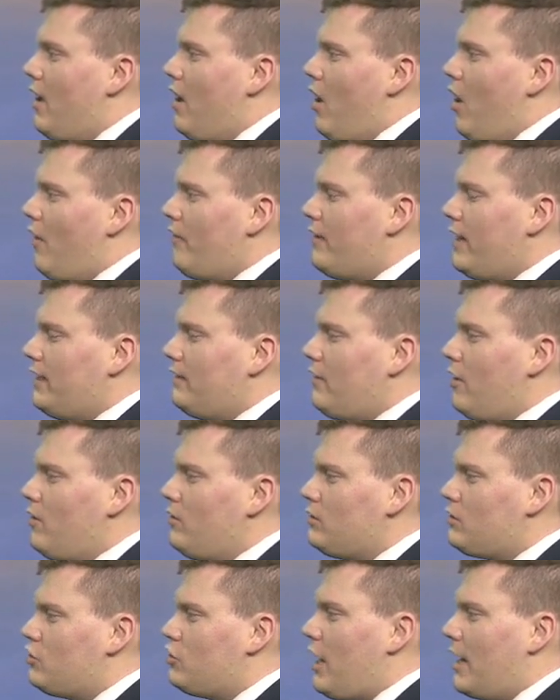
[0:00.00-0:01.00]
Overnight
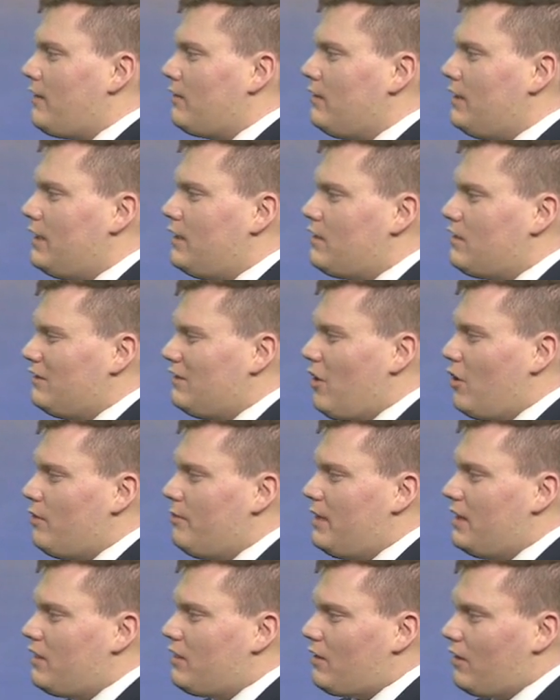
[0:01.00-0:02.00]
lows generally into the low to
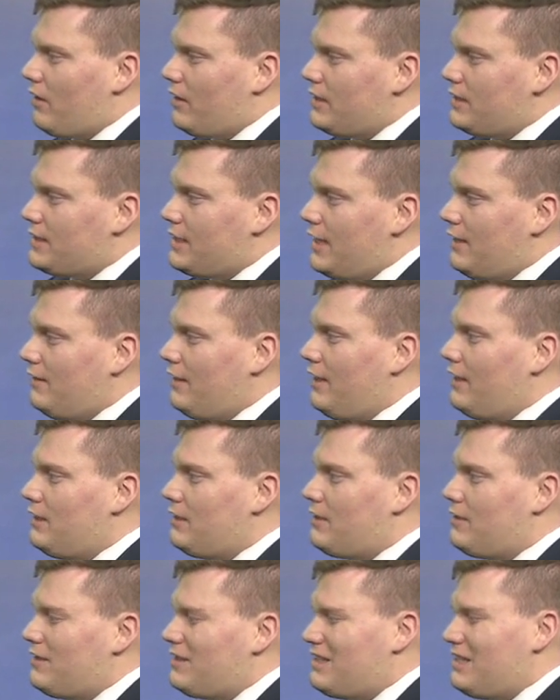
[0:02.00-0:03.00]
mid 30s
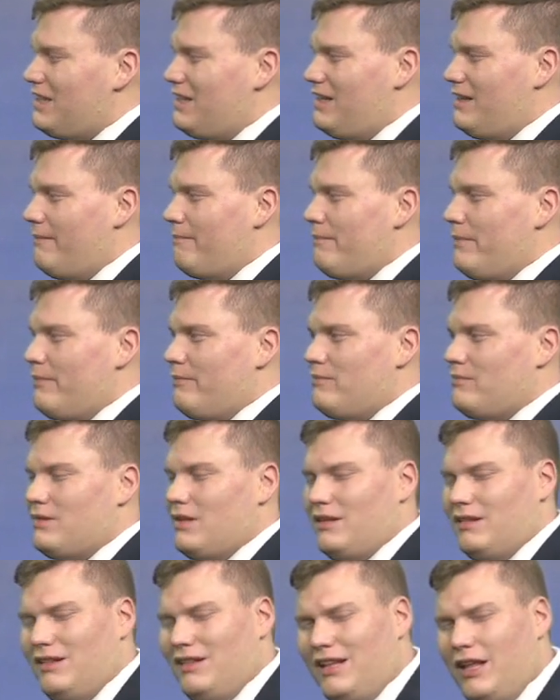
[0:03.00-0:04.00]
inland could see
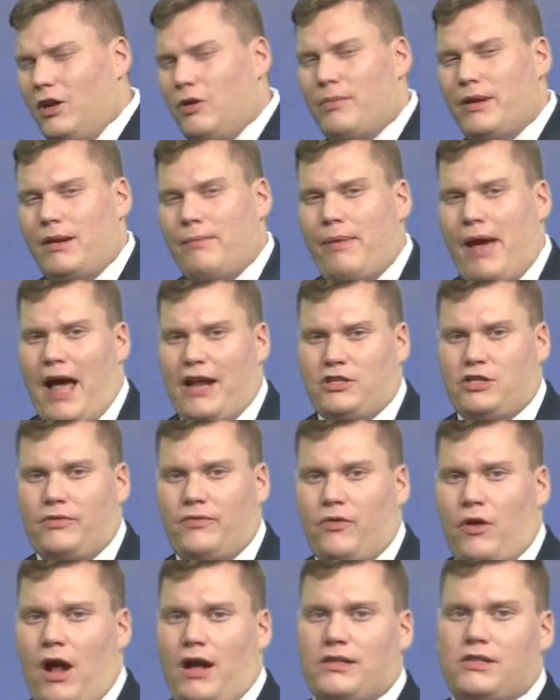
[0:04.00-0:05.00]
a little bit of patchy
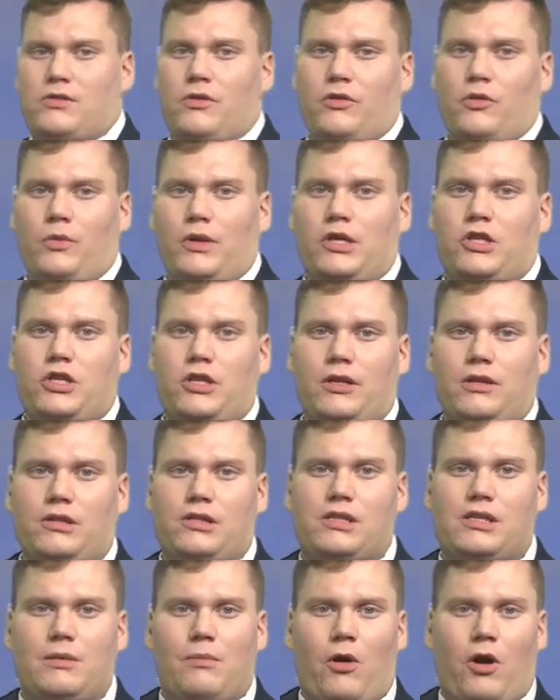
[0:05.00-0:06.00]
frost on the
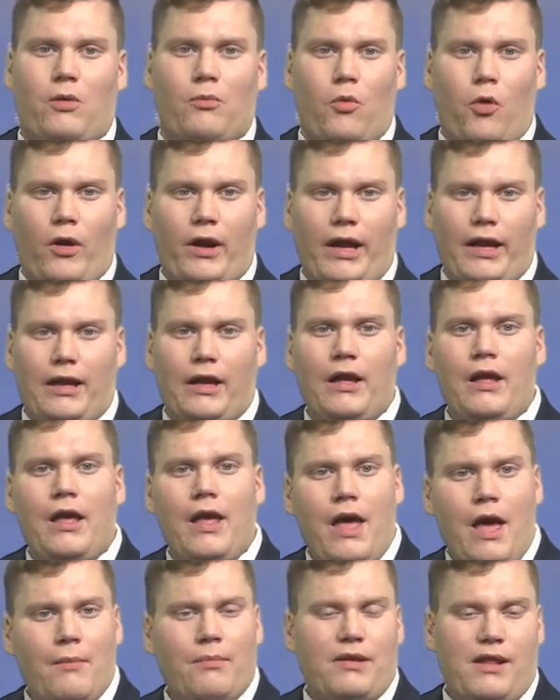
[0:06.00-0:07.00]
windshields tomorrow morning.
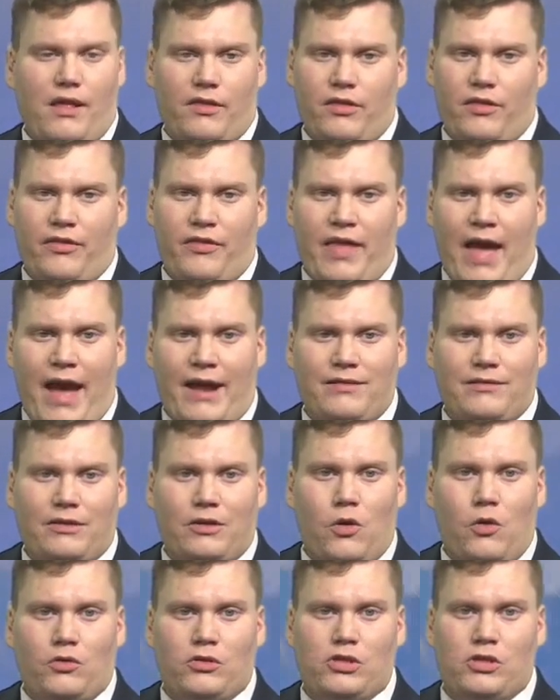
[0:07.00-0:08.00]
But other than
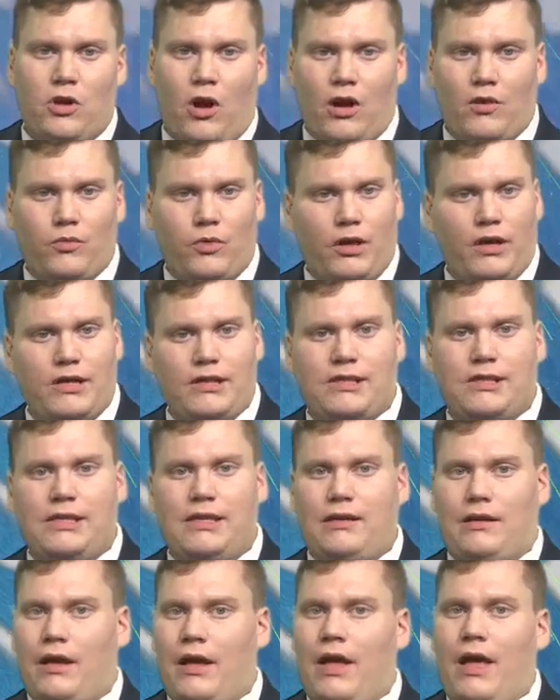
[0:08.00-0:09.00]
that, cold start, we're going to
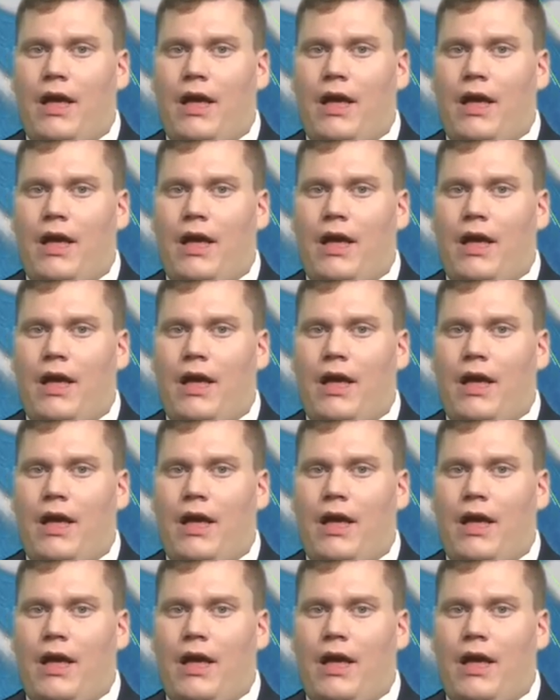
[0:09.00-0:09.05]
see